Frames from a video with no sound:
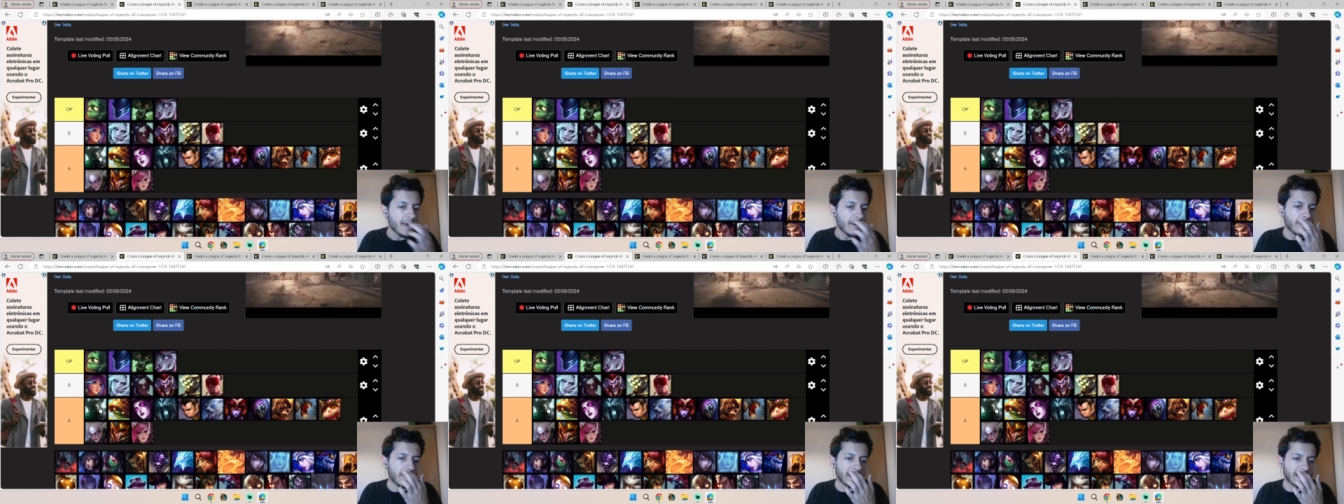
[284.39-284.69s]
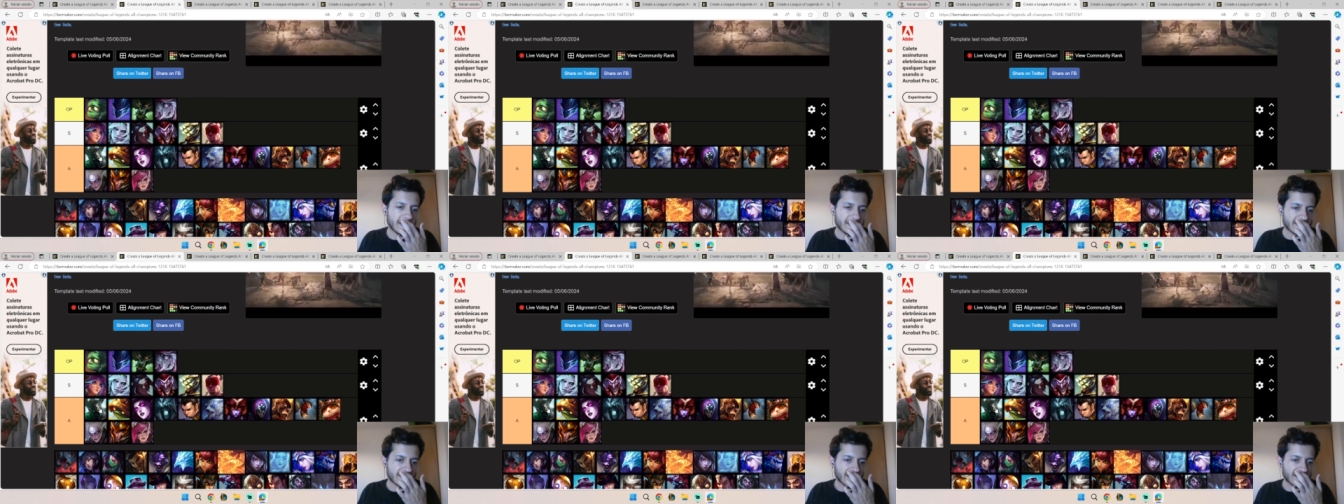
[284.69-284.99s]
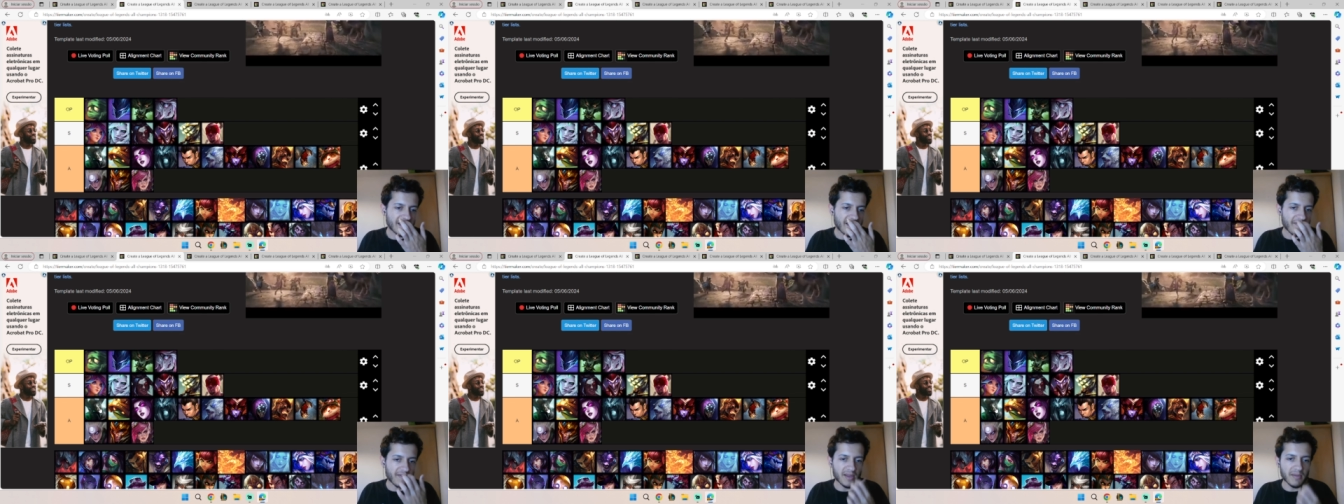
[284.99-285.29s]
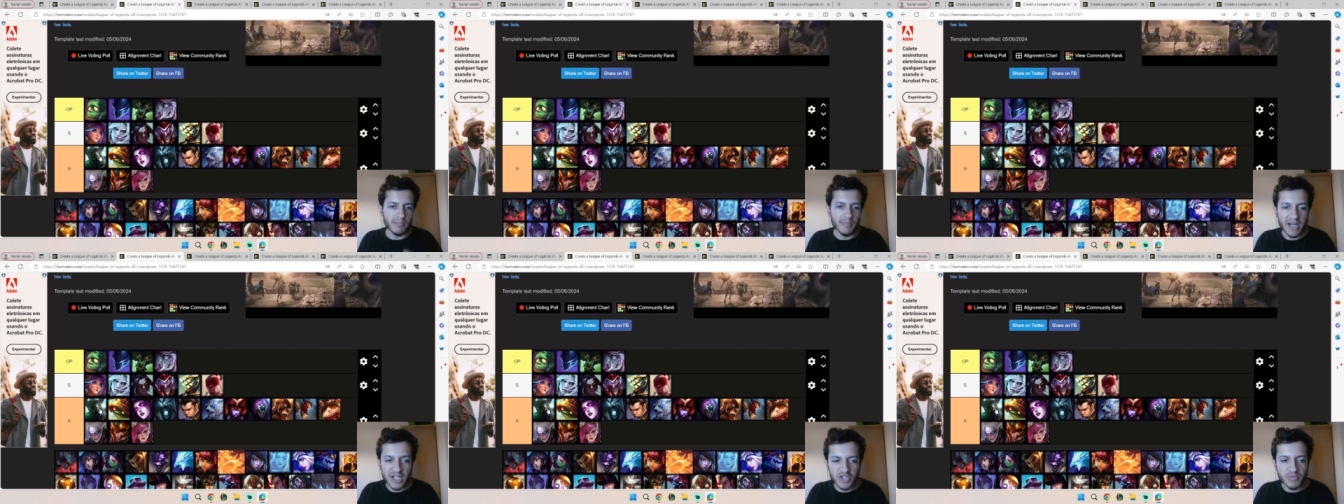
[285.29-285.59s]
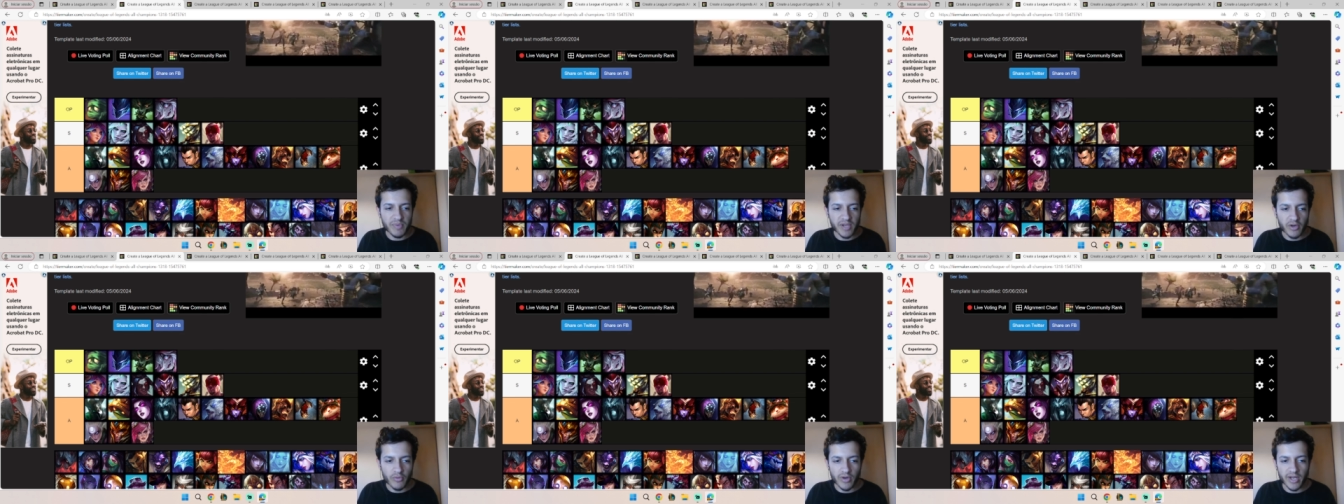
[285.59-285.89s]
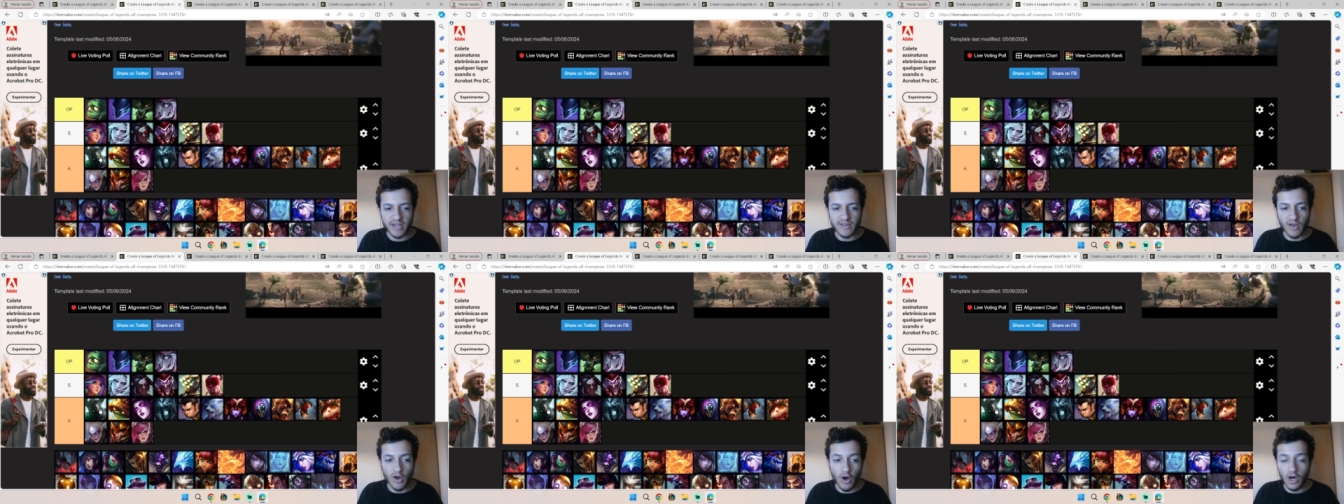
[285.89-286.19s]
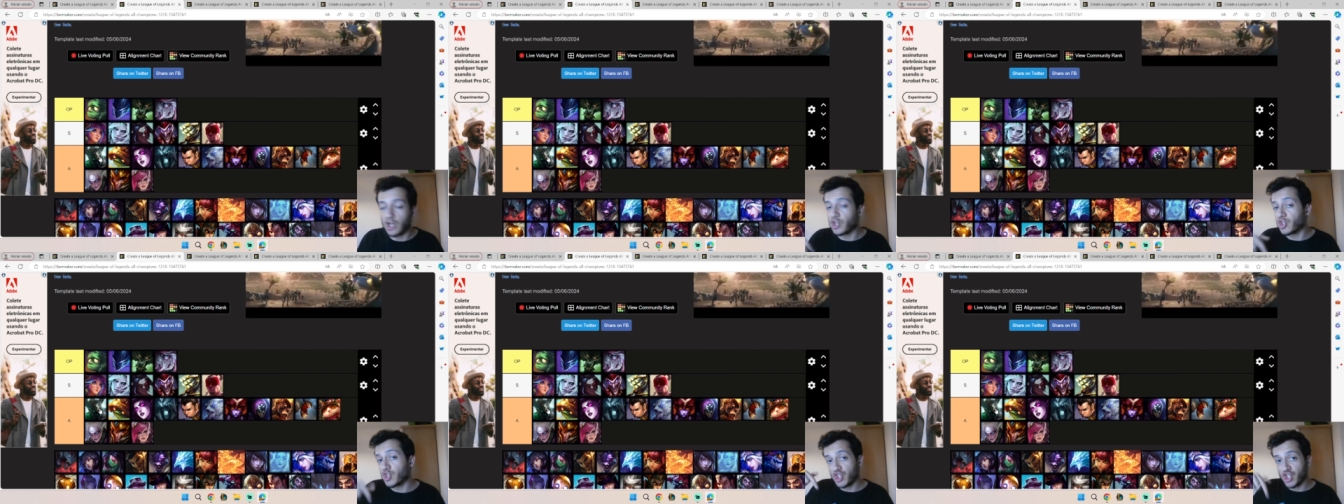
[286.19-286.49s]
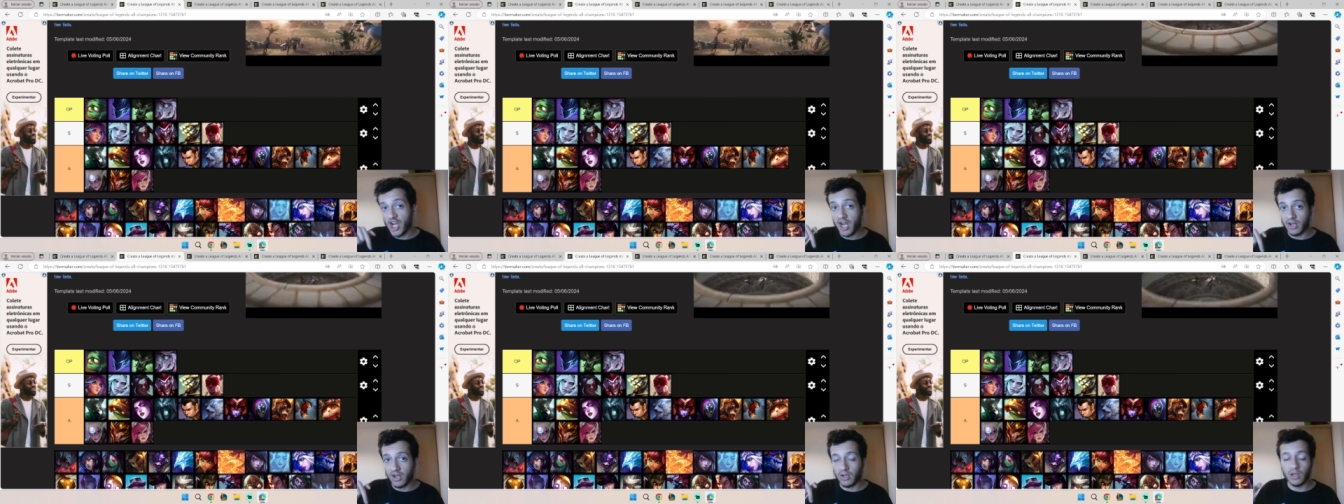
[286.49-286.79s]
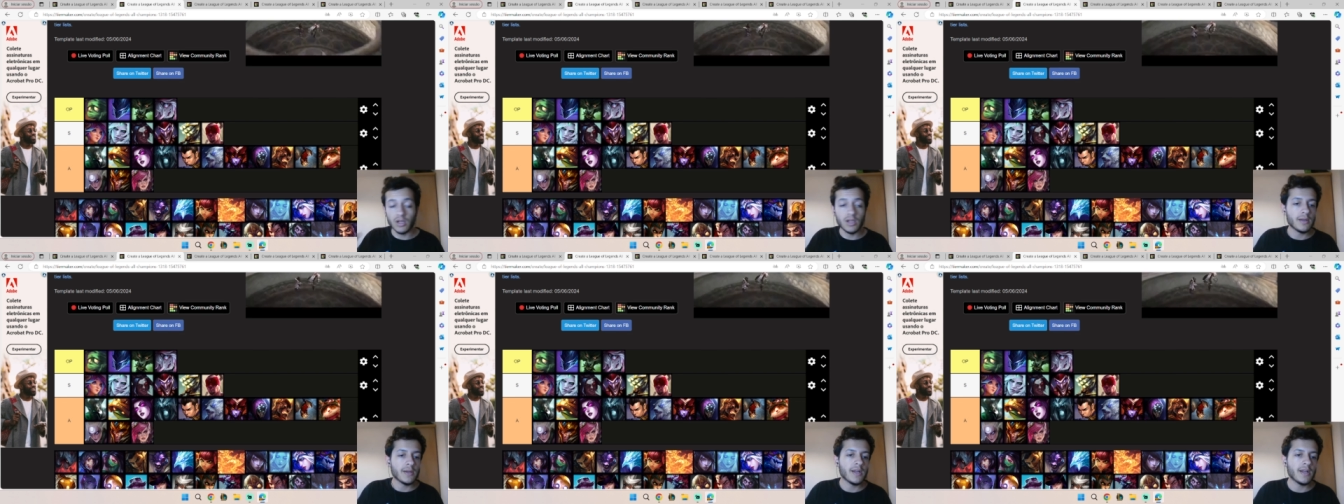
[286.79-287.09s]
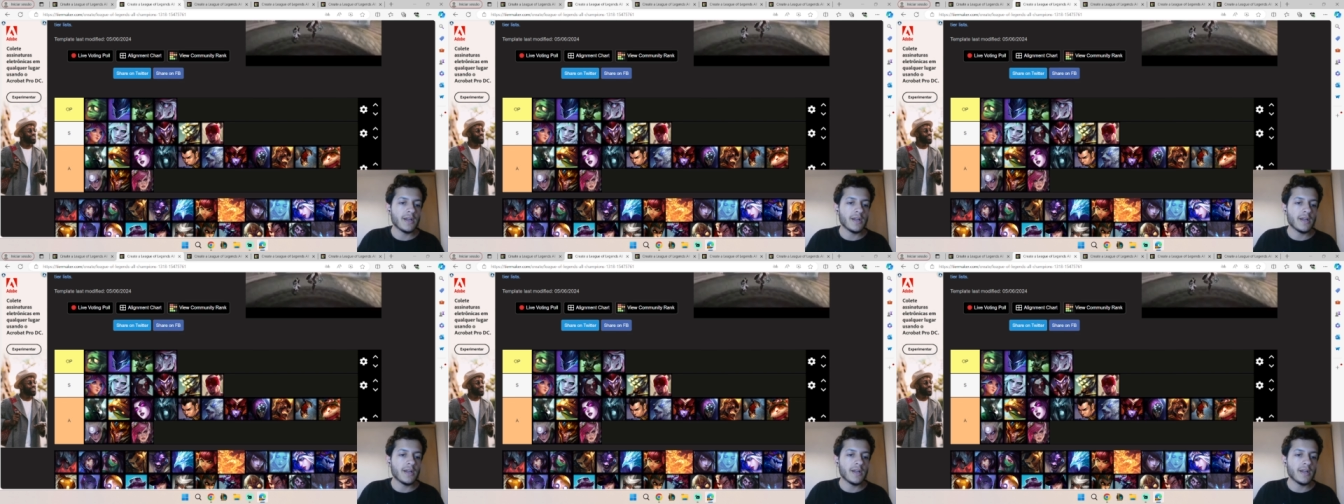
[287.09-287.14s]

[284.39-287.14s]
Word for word: but is not having much pick rate on jungle.